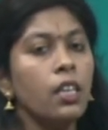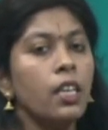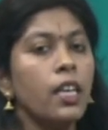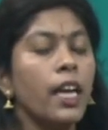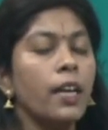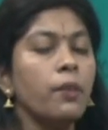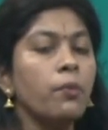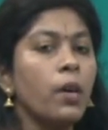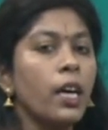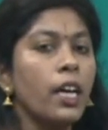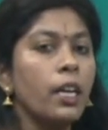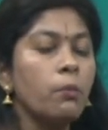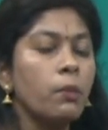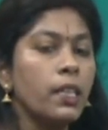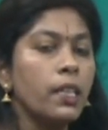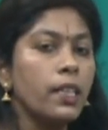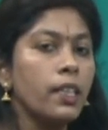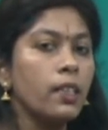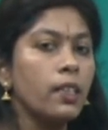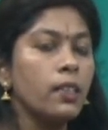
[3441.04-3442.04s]

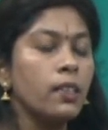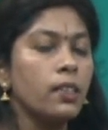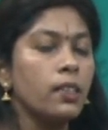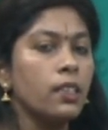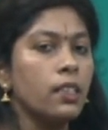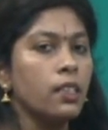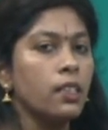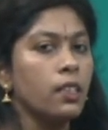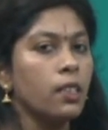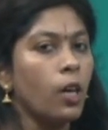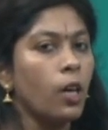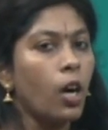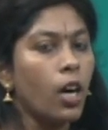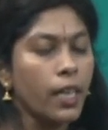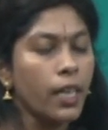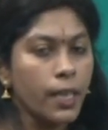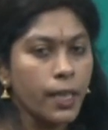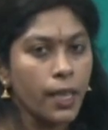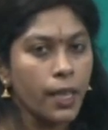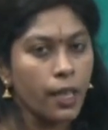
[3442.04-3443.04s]
environmental
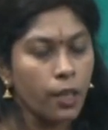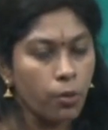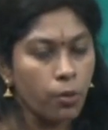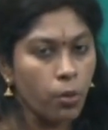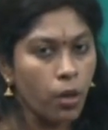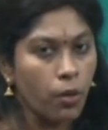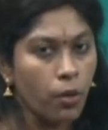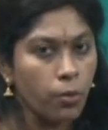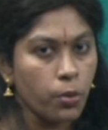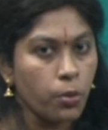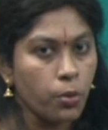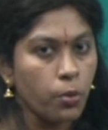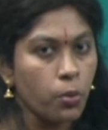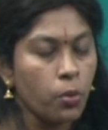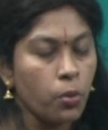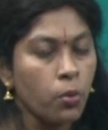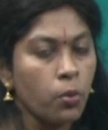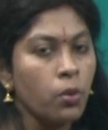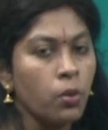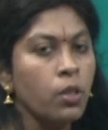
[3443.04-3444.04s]
auditing, you have to
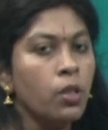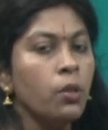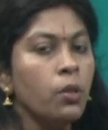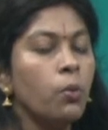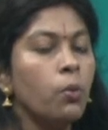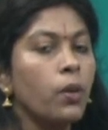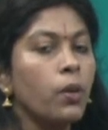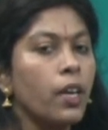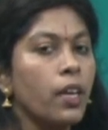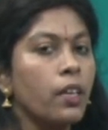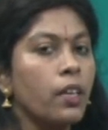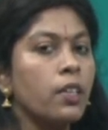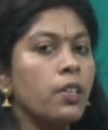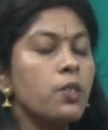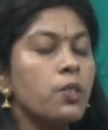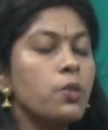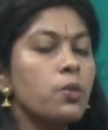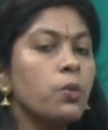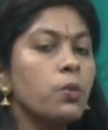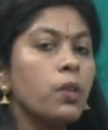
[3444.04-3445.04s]
know.
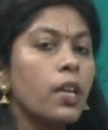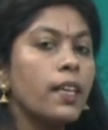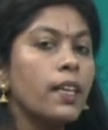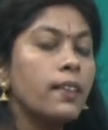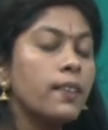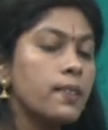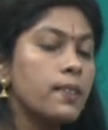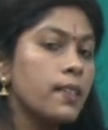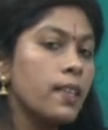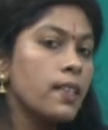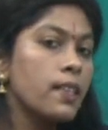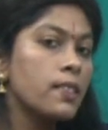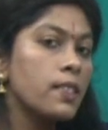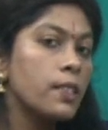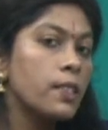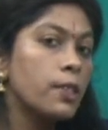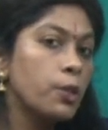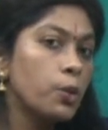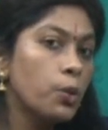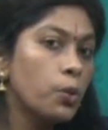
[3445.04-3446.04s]
So, like this there are
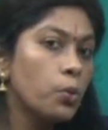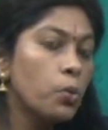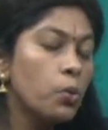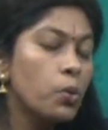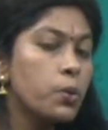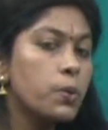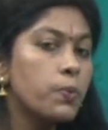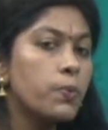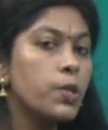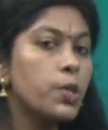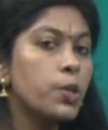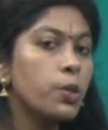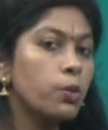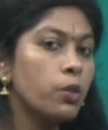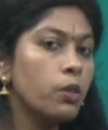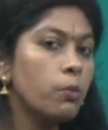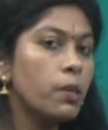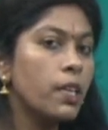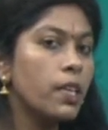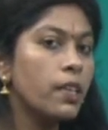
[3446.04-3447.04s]
certain tools which you
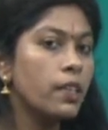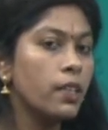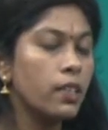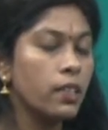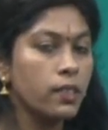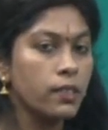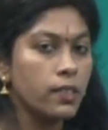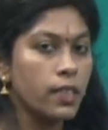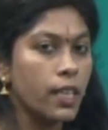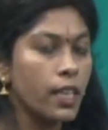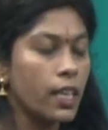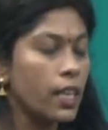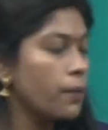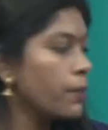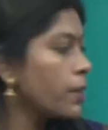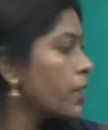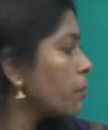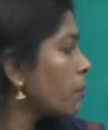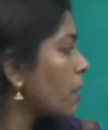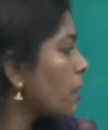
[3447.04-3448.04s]
will be studying.
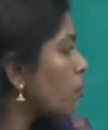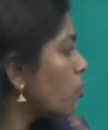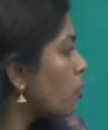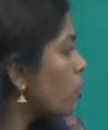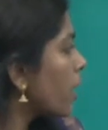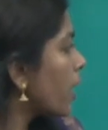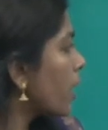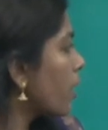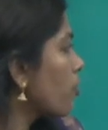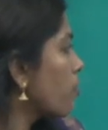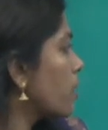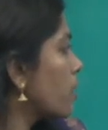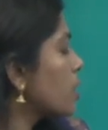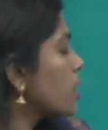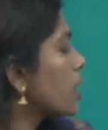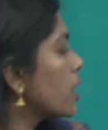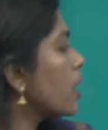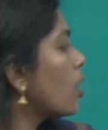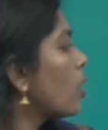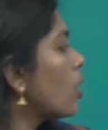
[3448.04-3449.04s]
Even in my book I have
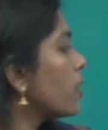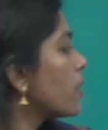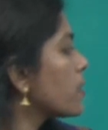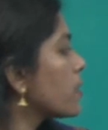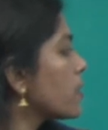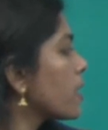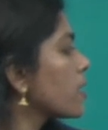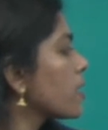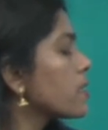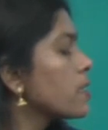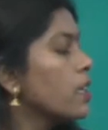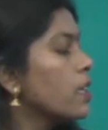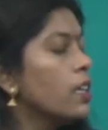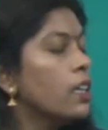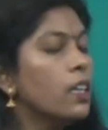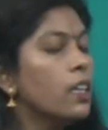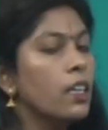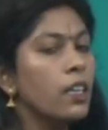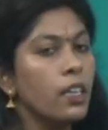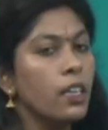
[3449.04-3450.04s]
mentioned all these things.
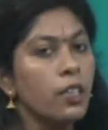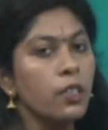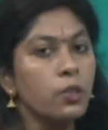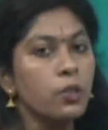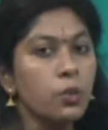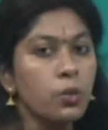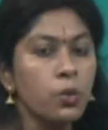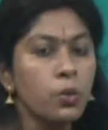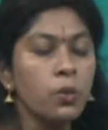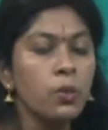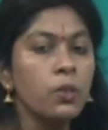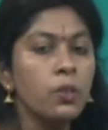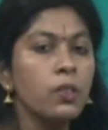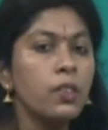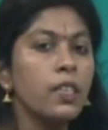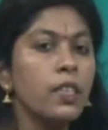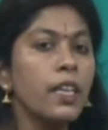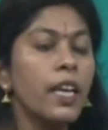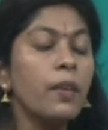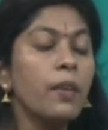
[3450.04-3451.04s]
So,
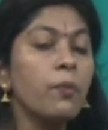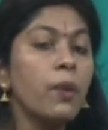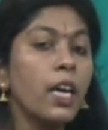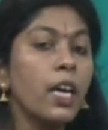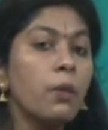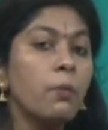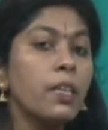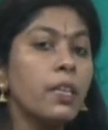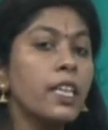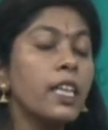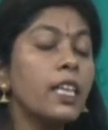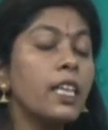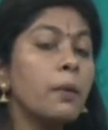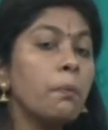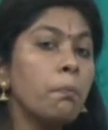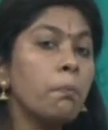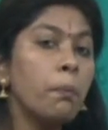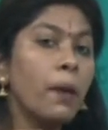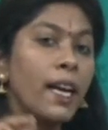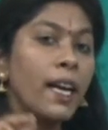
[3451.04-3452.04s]
the environmental
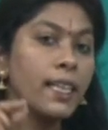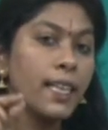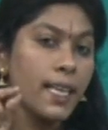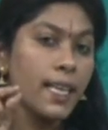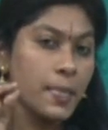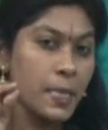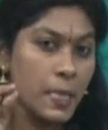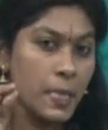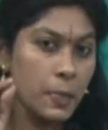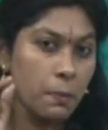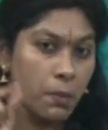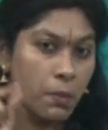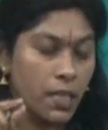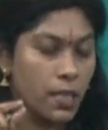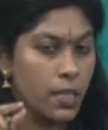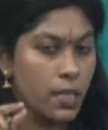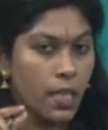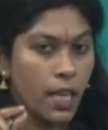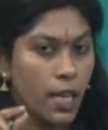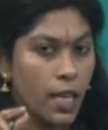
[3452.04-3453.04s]
impact
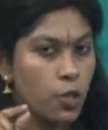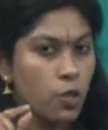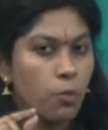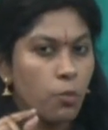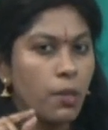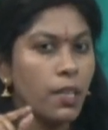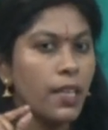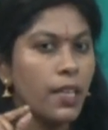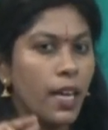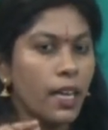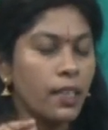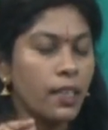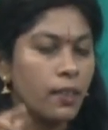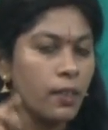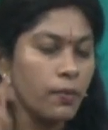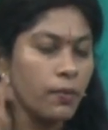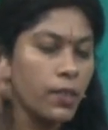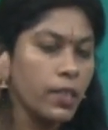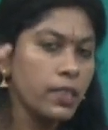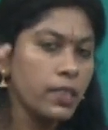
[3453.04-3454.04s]
assessment has to be done
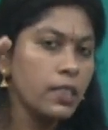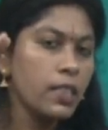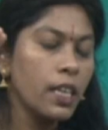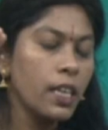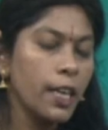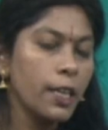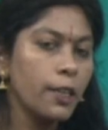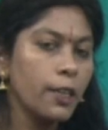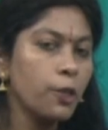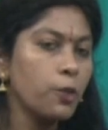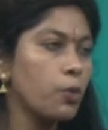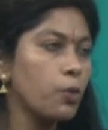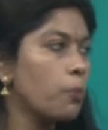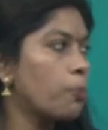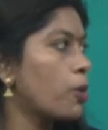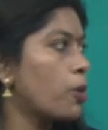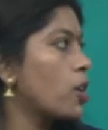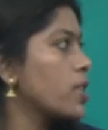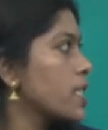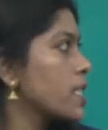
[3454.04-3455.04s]
with related to a
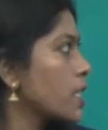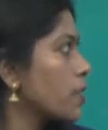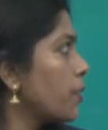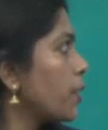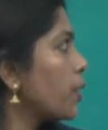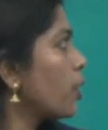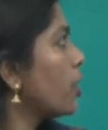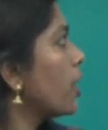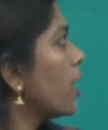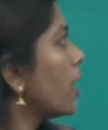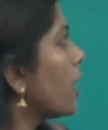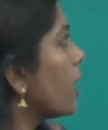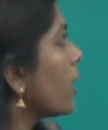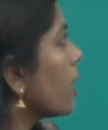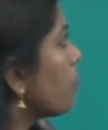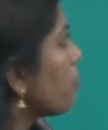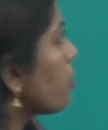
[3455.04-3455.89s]
project. When you are taking a